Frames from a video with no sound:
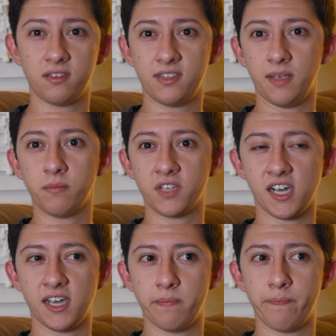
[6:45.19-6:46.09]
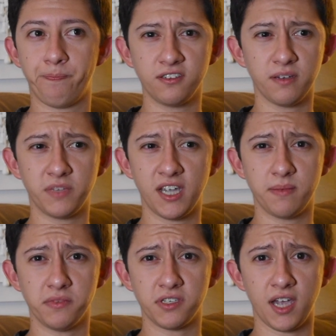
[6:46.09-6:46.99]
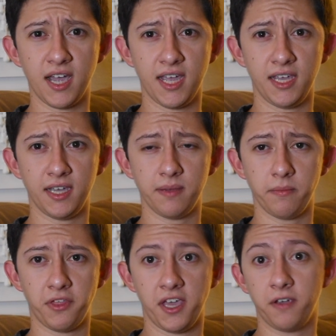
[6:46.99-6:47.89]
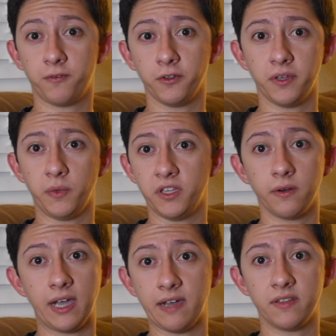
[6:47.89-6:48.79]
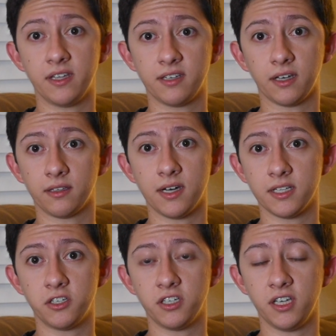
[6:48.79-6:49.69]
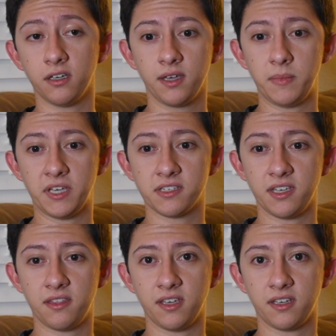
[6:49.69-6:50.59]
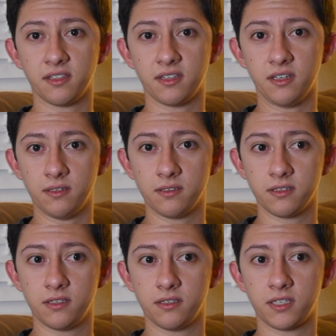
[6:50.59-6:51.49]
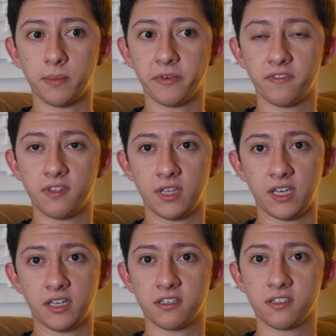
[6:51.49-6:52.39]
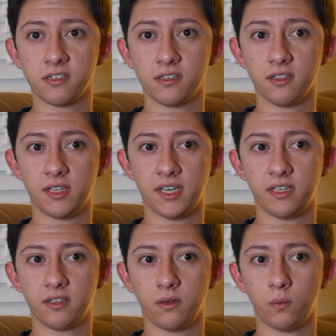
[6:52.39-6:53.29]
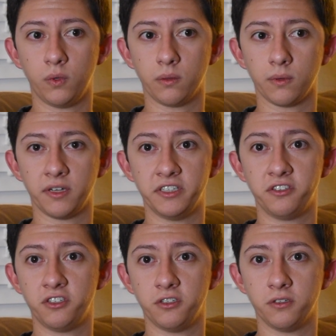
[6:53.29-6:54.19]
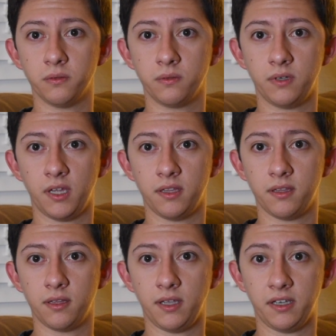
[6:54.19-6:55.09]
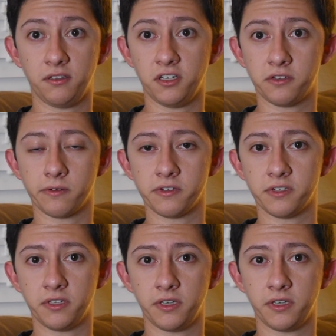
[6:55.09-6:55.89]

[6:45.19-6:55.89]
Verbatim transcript: the same time, sometimes I am thankful that we don't have that technology because I think that some of the things that we run into in antique stores and